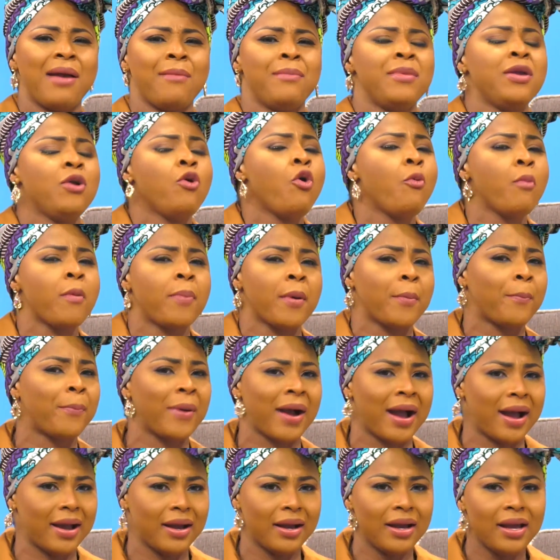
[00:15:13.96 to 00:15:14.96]
me hu me
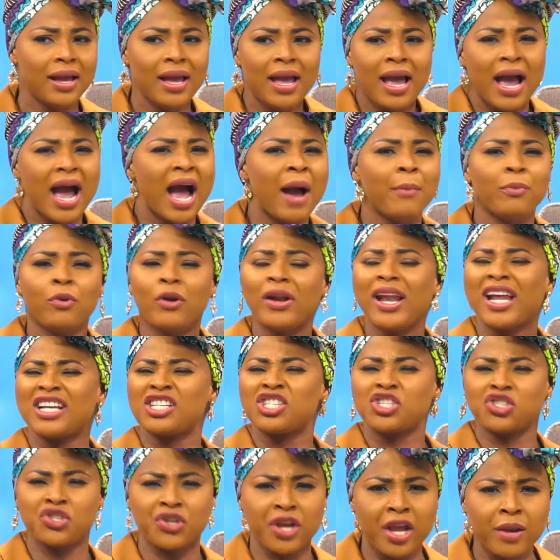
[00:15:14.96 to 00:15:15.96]
papa. I'm not
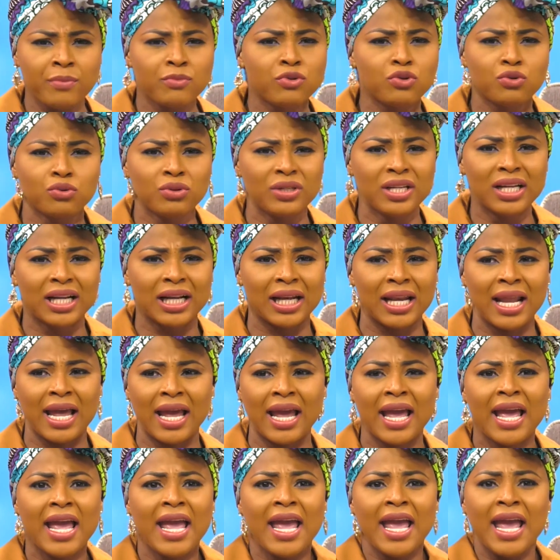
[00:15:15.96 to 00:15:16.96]
ashamed to
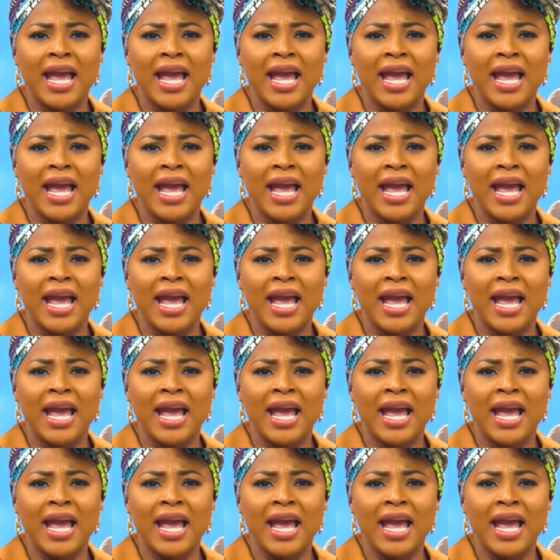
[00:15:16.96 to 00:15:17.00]
declare.